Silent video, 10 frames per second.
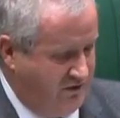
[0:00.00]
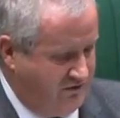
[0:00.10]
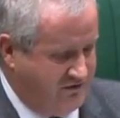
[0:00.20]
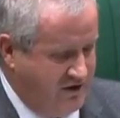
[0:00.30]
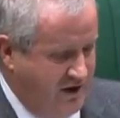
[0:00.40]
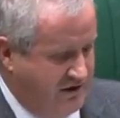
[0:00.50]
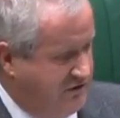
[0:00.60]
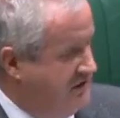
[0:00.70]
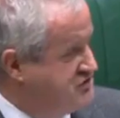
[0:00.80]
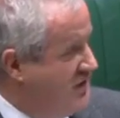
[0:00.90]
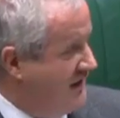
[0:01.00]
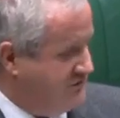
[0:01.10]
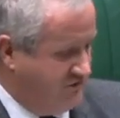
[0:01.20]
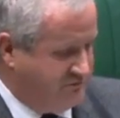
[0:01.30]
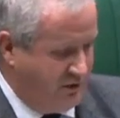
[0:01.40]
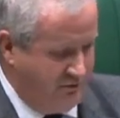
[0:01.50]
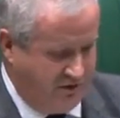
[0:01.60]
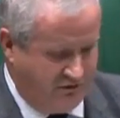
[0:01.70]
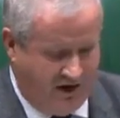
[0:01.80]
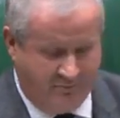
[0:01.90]
us, to reject this power
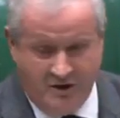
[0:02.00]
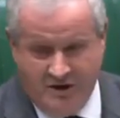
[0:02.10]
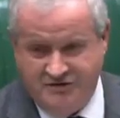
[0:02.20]
grab,